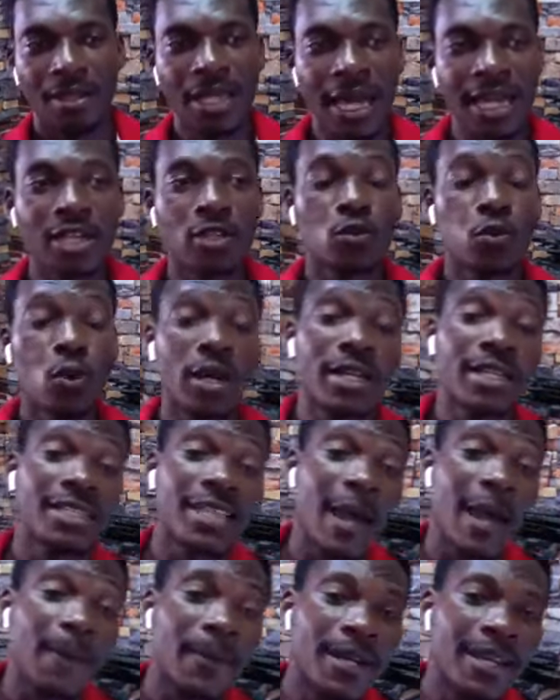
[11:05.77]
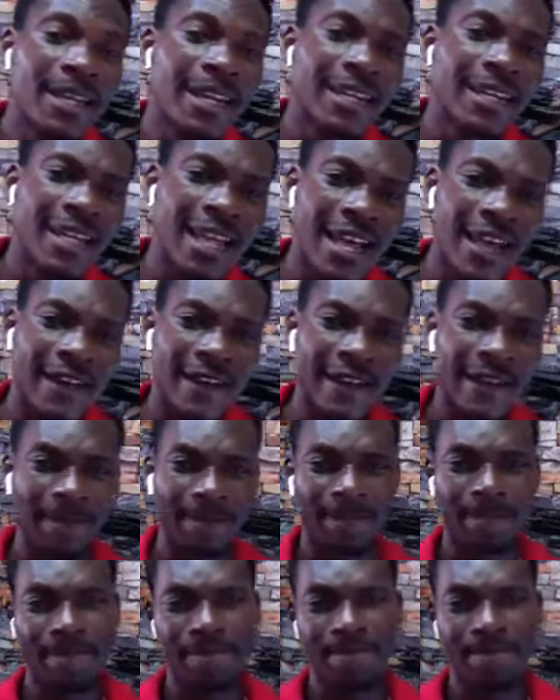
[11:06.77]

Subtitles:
That is what is happening in Ghana.